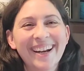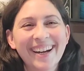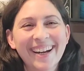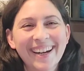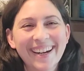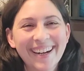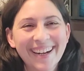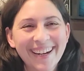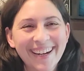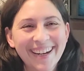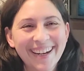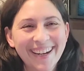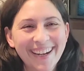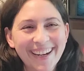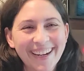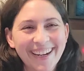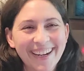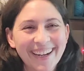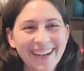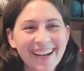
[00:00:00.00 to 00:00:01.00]
It's
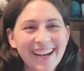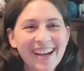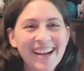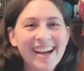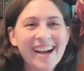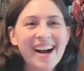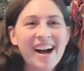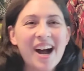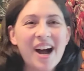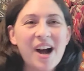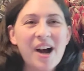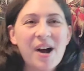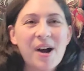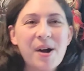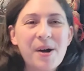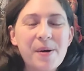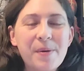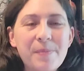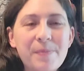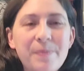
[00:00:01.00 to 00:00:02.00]

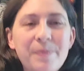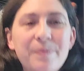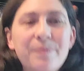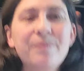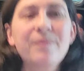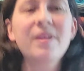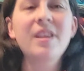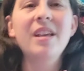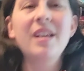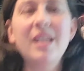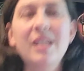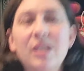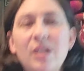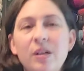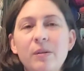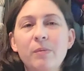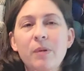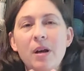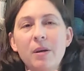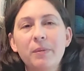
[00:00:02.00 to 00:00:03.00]

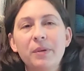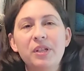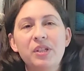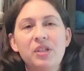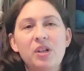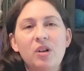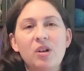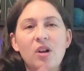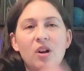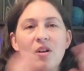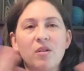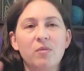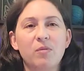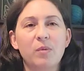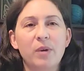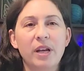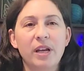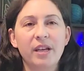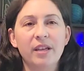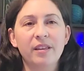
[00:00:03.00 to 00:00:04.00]
going to probably start off
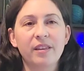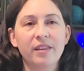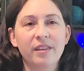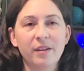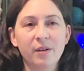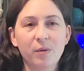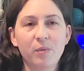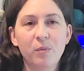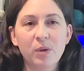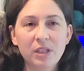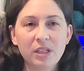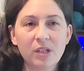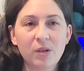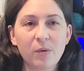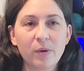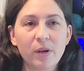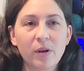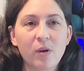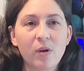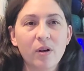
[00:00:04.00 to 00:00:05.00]
with what's
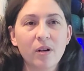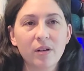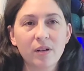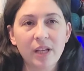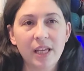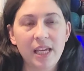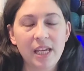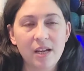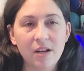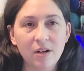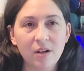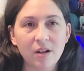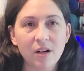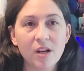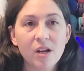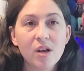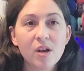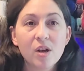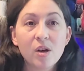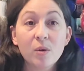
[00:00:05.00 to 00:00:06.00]
going on here
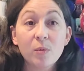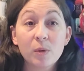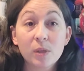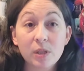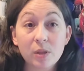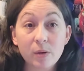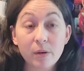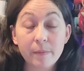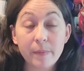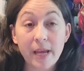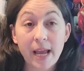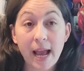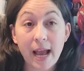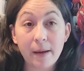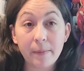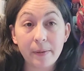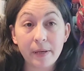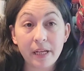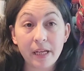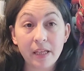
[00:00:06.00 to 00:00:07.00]
what's going to be
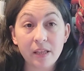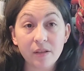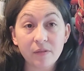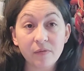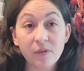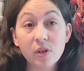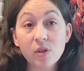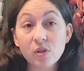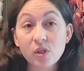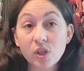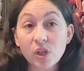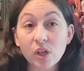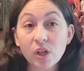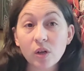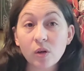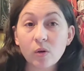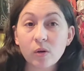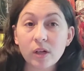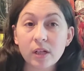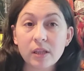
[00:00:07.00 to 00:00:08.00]
happening in the
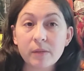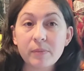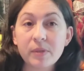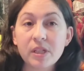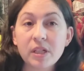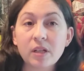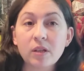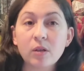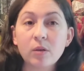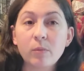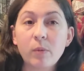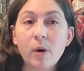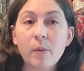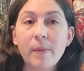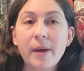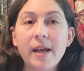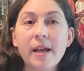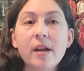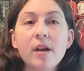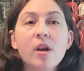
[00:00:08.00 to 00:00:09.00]
future or at the particular
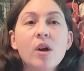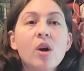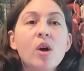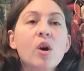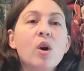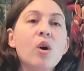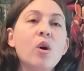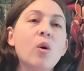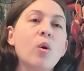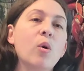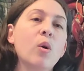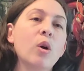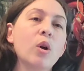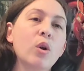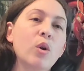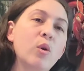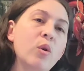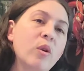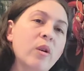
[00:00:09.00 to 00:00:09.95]
moment, or